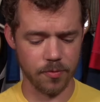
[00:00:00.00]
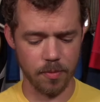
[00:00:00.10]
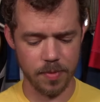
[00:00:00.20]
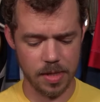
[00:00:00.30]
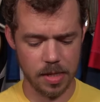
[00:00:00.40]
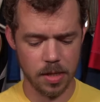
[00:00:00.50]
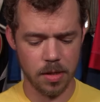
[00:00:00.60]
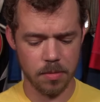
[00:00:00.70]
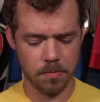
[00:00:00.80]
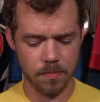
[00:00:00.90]
from the
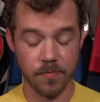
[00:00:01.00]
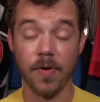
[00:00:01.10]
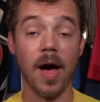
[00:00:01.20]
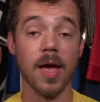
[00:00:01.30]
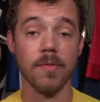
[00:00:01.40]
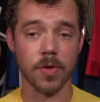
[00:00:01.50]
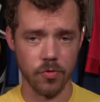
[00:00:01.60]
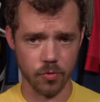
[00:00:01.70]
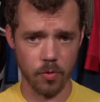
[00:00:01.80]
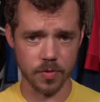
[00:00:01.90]
5
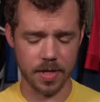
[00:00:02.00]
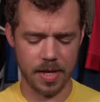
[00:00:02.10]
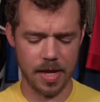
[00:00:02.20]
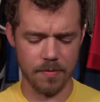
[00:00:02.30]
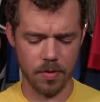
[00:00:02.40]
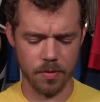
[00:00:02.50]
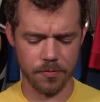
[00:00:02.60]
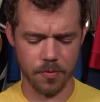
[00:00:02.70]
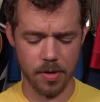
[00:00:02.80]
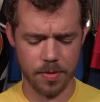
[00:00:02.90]
controls that I have on the
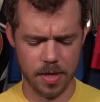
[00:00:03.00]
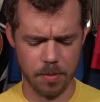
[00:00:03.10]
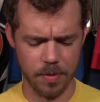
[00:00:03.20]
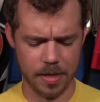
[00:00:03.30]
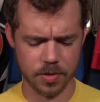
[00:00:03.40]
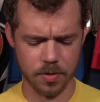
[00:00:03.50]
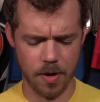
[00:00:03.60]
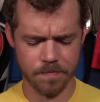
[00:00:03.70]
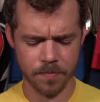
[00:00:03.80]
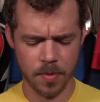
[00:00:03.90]
front. Thank you,
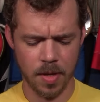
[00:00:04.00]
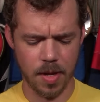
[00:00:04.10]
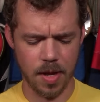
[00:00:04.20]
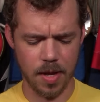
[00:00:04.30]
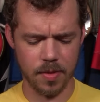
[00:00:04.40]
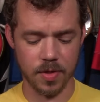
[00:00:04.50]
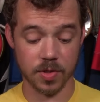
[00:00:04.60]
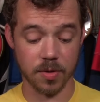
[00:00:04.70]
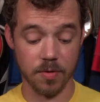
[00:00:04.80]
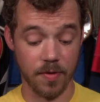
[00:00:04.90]
Blackstar.
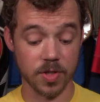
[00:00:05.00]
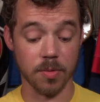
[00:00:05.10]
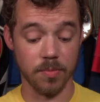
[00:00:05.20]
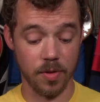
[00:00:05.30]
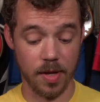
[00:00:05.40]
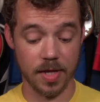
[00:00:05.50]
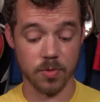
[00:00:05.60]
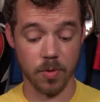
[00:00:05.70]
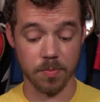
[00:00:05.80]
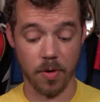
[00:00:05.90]
This device
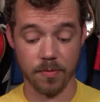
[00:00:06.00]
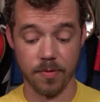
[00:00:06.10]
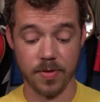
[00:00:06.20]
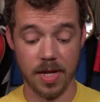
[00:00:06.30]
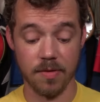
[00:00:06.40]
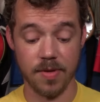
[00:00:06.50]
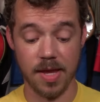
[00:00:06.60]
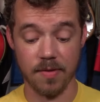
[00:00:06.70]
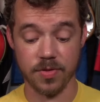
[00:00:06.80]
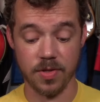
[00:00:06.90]
complies with Part 15 of the
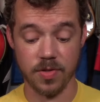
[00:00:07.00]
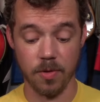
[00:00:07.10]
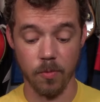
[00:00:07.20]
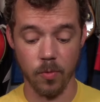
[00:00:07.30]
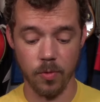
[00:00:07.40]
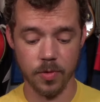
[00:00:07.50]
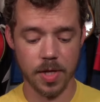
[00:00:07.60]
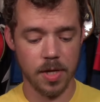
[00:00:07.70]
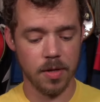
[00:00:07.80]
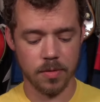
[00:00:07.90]
FCC rules.
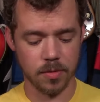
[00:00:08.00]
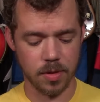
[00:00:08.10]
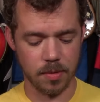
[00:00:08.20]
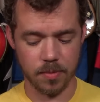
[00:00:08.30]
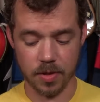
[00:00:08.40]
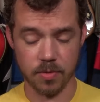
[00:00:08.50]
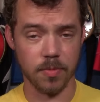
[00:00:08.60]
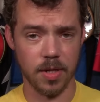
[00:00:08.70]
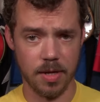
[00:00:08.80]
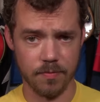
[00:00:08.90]
I guess I'm
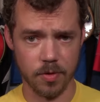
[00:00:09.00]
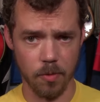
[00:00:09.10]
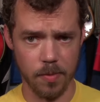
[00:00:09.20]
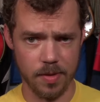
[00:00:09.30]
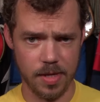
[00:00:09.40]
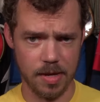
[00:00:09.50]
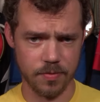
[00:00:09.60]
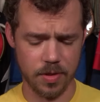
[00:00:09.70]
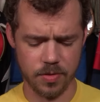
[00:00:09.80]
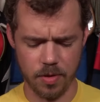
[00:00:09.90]
going to have to go read the
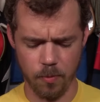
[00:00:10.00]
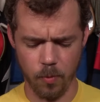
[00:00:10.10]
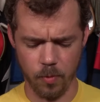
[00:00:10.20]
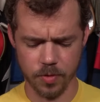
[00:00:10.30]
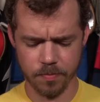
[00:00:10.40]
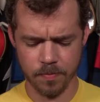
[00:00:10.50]
FCC rules.